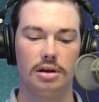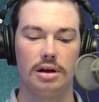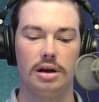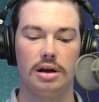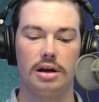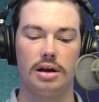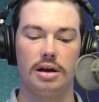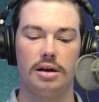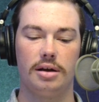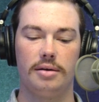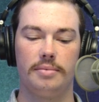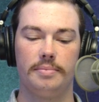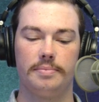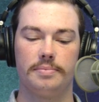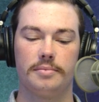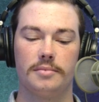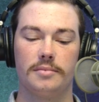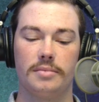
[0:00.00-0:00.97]

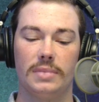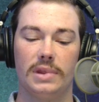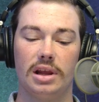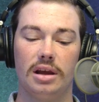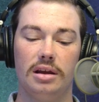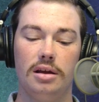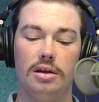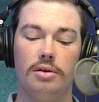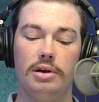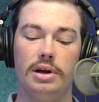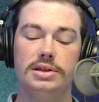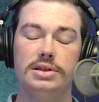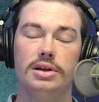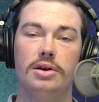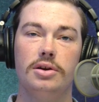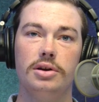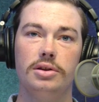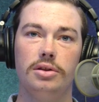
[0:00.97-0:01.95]
It's
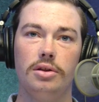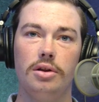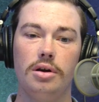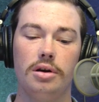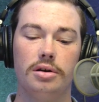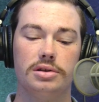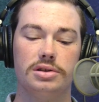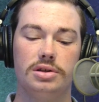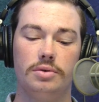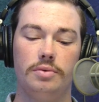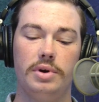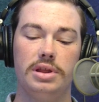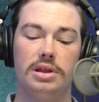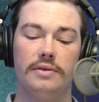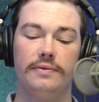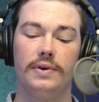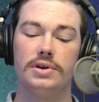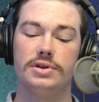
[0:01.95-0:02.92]
a good look to
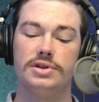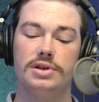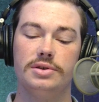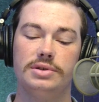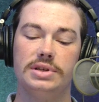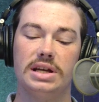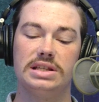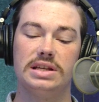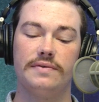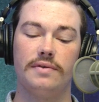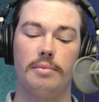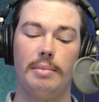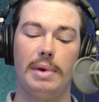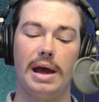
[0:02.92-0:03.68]
win the first 2 sets of a